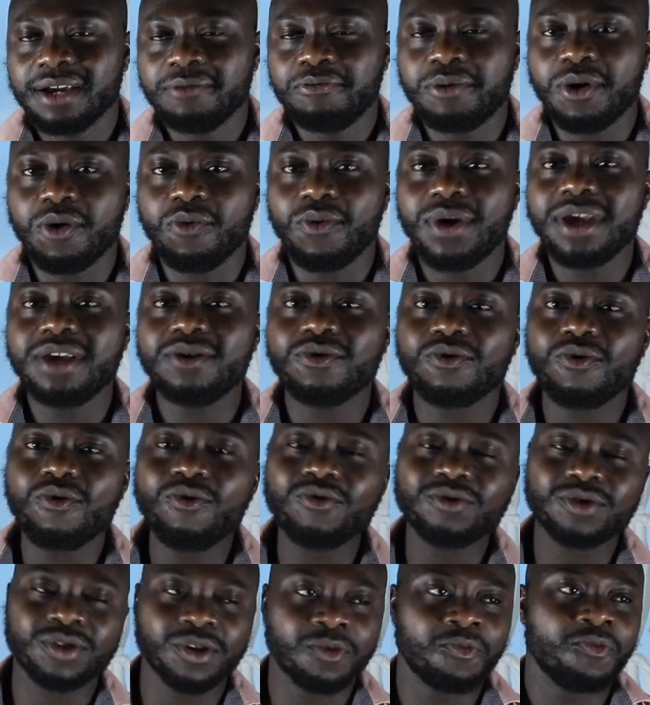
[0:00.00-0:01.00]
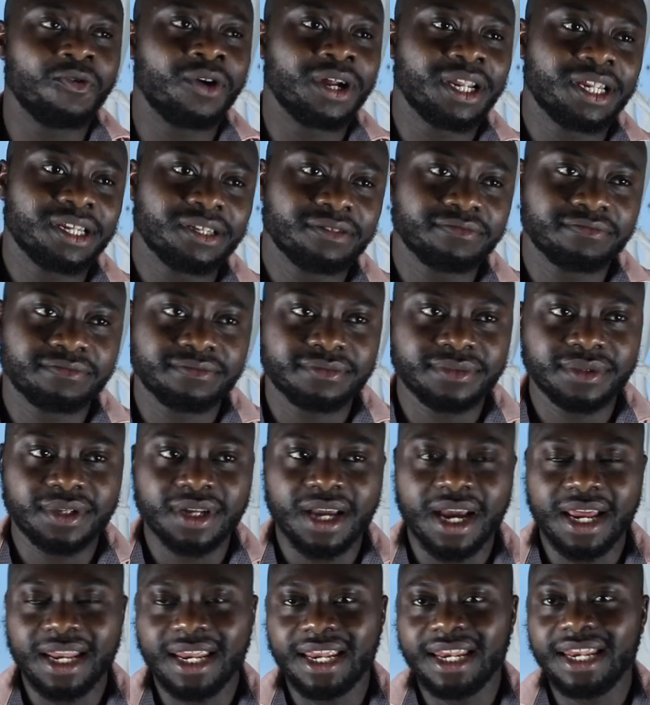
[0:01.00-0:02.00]
But when you call someone
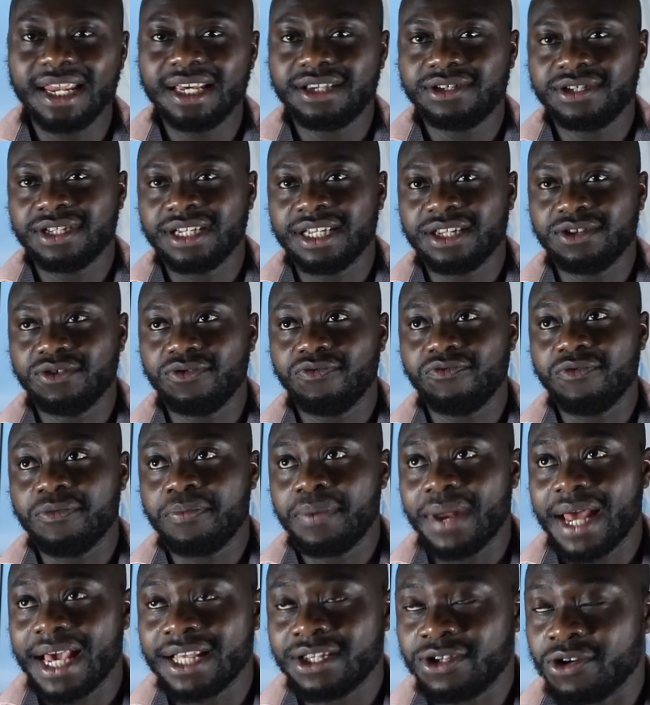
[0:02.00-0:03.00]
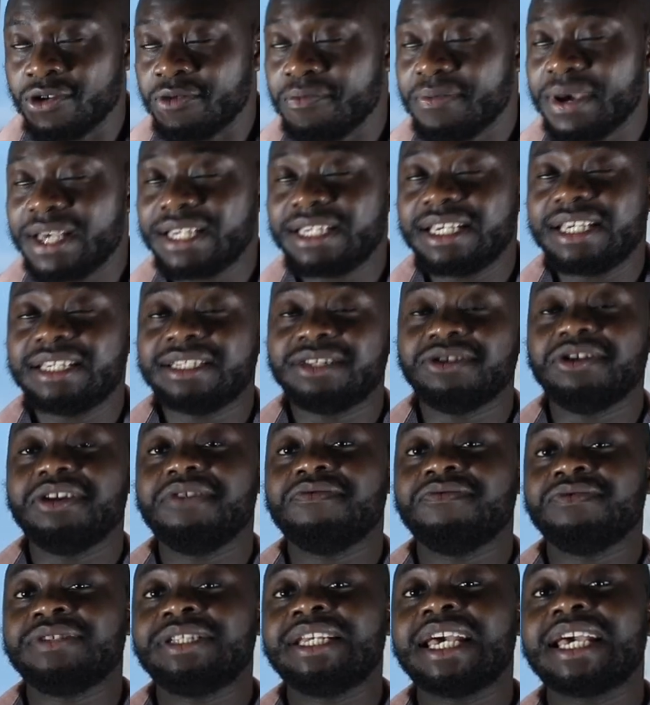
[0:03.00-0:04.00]
and they literally don't reply to your message, they
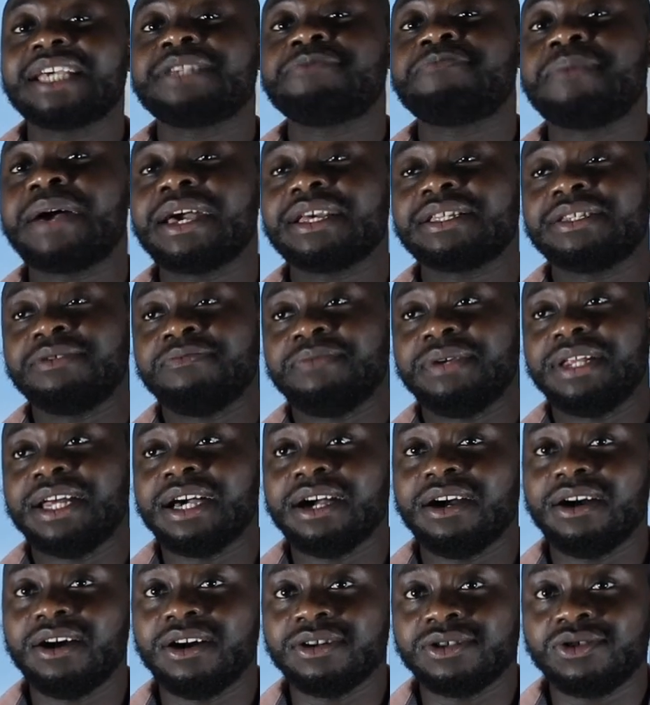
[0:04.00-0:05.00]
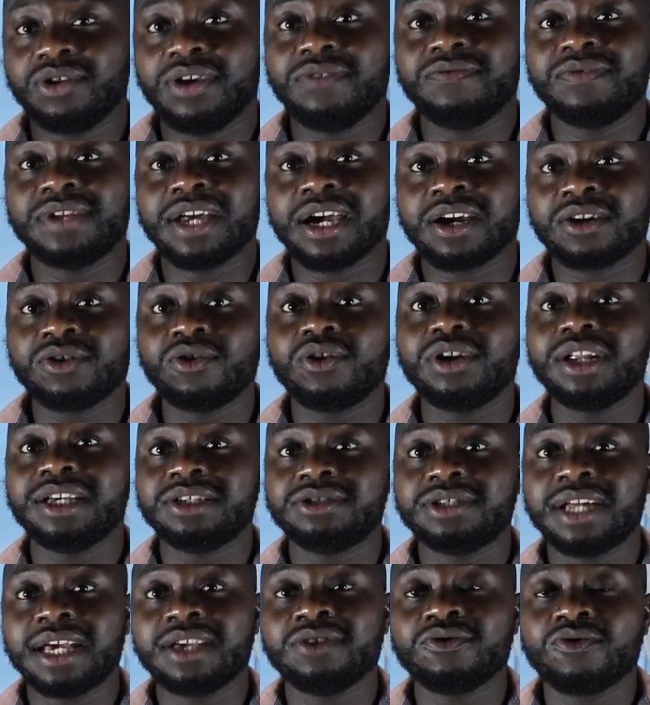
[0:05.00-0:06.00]
don't even text back to be like, oh, to even
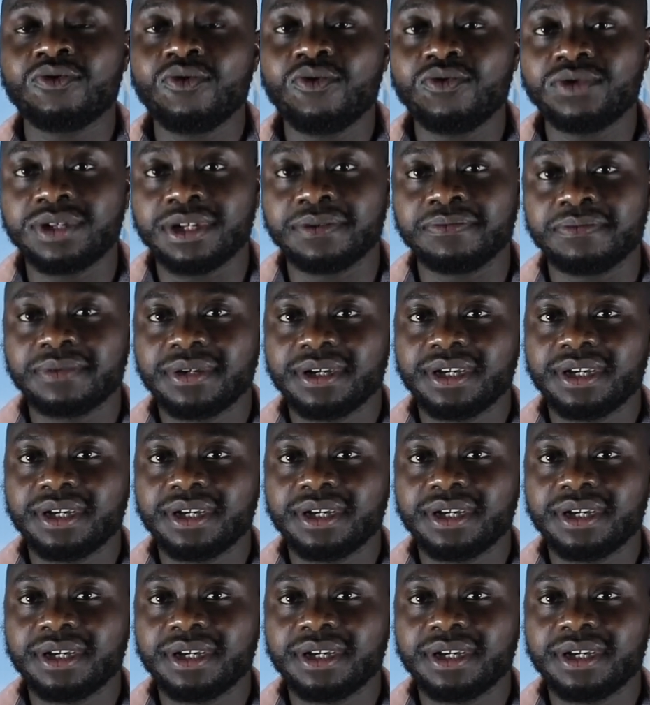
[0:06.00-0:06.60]
acknowledge that you called them,